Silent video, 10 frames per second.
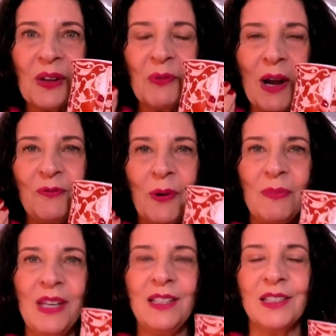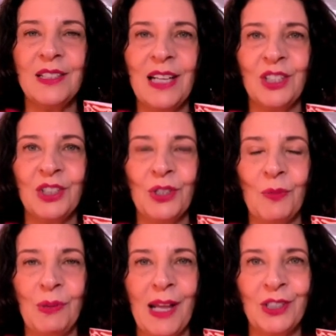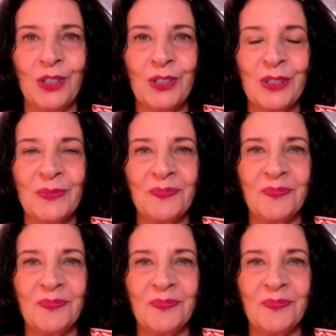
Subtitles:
right, from these intentional pleasures.